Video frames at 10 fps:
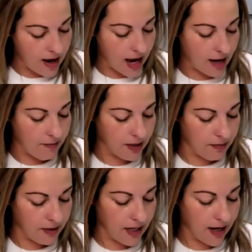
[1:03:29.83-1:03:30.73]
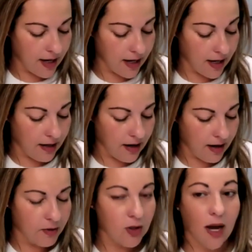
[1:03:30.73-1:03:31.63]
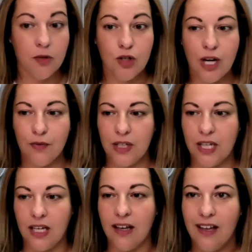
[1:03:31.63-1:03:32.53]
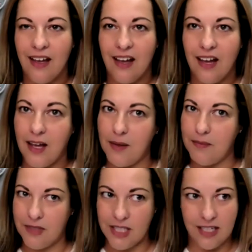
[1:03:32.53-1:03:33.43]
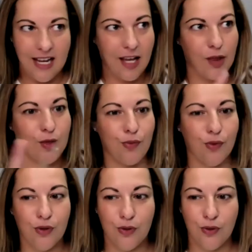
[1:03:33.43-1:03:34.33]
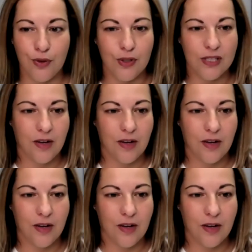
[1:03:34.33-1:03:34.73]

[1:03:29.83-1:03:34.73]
I'm going to be on, so I'm traveling today through Thursday.